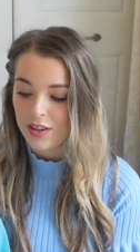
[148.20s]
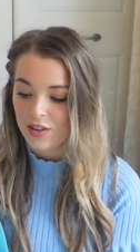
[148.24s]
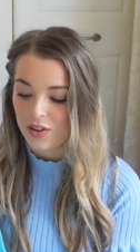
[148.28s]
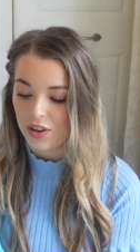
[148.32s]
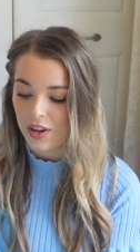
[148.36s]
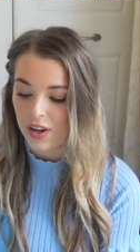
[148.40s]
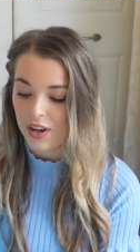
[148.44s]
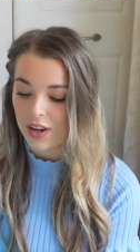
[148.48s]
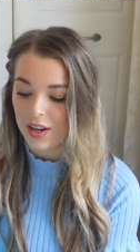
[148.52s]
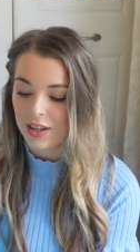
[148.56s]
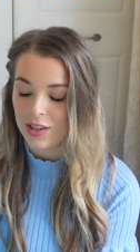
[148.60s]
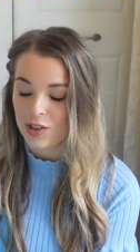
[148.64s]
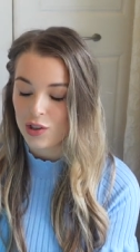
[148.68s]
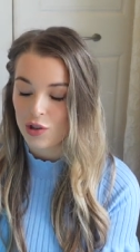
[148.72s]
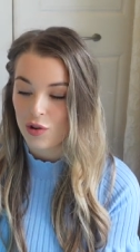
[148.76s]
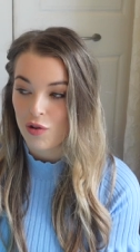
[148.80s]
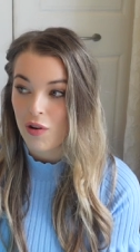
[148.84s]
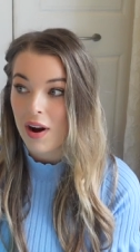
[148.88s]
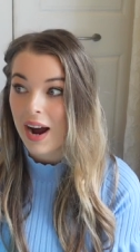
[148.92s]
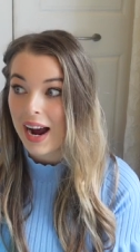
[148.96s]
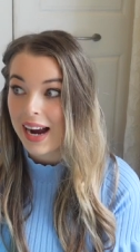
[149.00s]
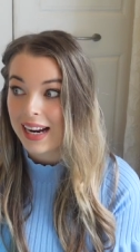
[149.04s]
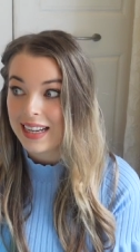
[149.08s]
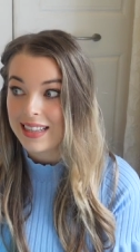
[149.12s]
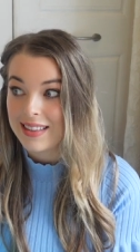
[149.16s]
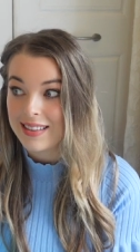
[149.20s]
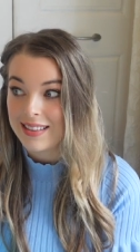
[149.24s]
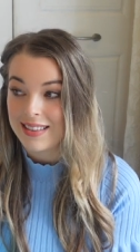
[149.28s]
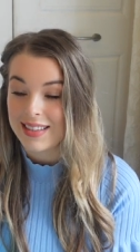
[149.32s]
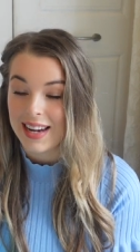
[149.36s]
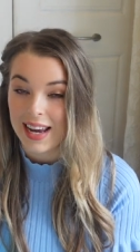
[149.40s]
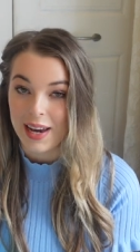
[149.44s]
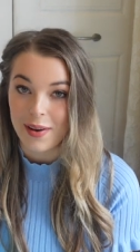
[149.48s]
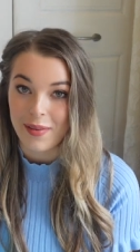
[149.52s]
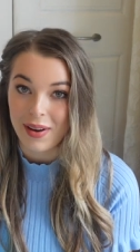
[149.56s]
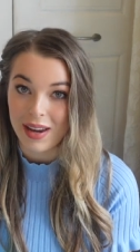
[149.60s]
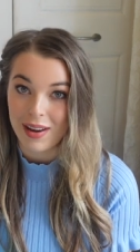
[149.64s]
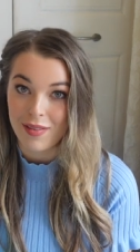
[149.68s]
to try to
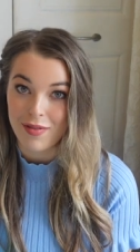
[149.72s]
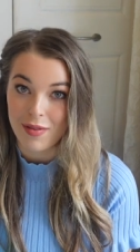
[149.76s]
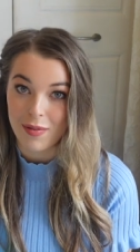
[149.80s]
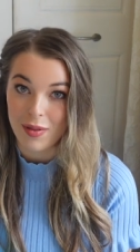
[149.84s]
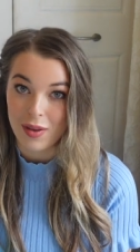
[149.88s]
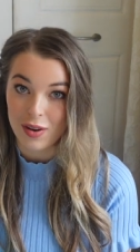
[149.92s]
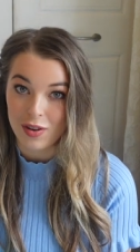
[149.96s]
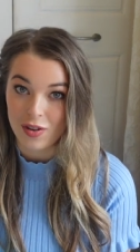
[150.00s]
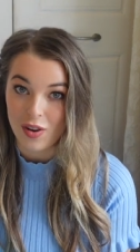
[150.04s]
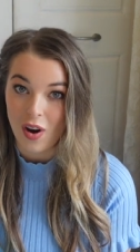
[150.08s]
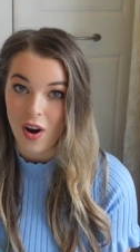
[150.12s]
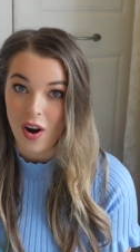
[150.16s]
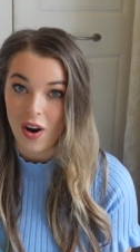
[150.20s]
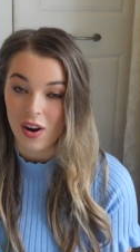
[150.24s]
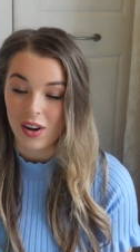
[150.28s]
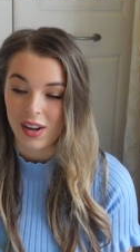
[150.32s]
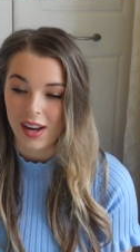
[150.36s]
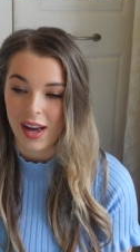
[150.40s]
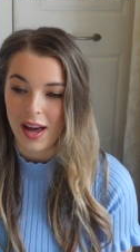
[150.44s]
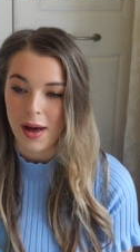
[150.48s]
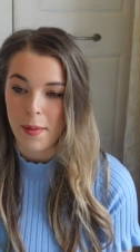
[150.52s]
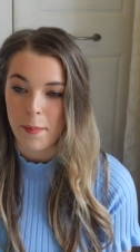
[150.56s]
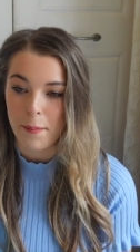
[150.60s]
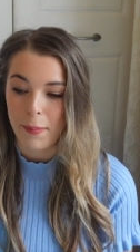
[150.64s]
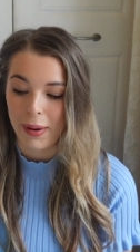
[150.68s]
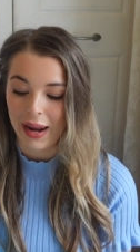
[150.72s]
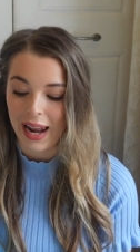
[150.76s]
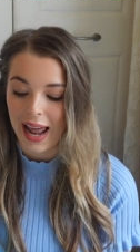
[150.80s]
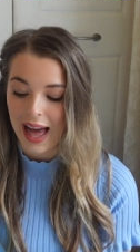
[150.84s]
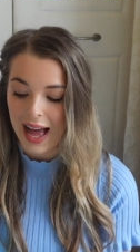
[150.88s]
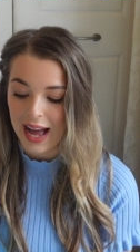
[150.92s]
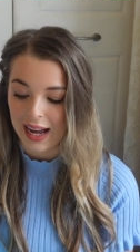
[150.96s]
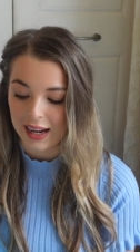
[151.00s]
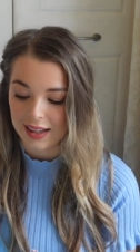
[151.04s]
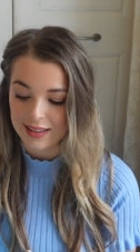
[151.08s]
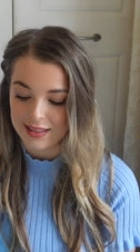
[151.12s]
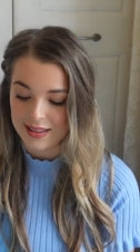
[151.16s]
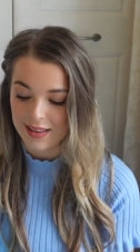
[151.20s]
stay away from the darker
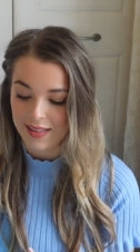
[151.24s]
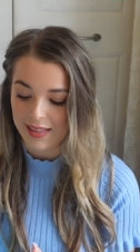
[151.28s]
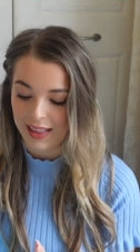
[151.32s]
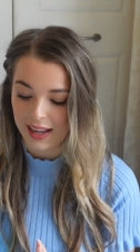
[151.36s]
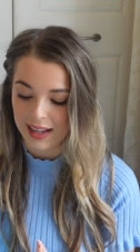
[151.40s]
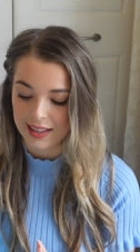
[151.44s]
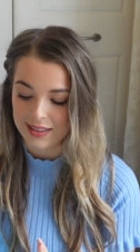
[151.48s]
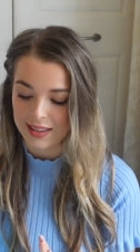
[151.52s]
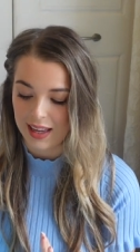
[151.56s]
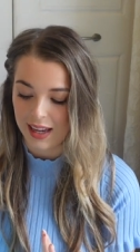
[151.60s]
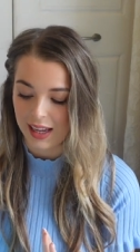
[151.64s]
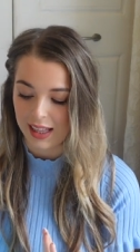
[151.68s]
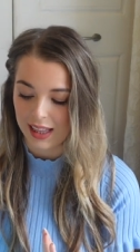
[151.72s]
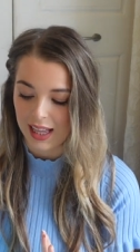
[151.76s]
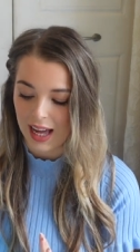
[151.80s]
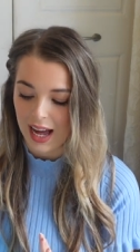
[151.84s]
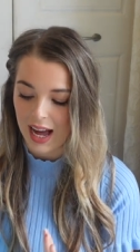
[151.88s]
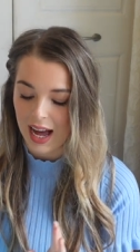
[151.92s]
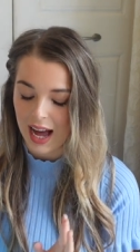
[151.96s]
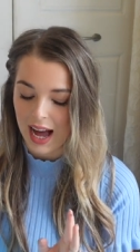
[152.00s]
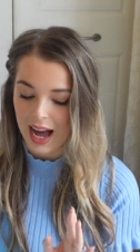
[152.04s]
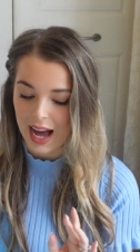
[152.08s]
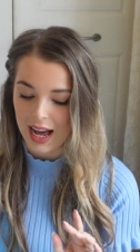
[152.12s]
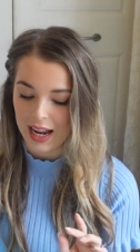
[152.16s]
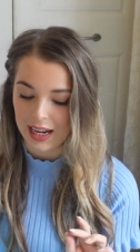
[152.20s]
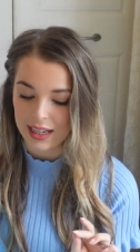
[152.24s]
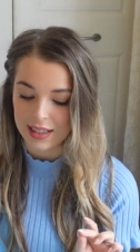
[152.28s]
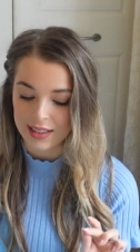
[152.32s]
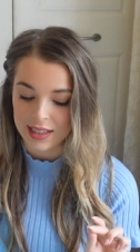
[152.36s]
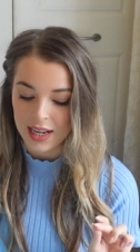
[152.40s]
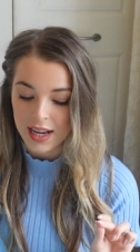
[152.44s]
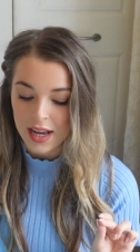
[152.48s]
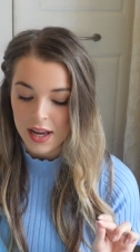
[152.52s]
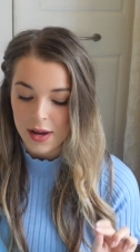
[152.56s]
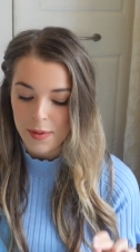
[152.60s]
blacks and things like that and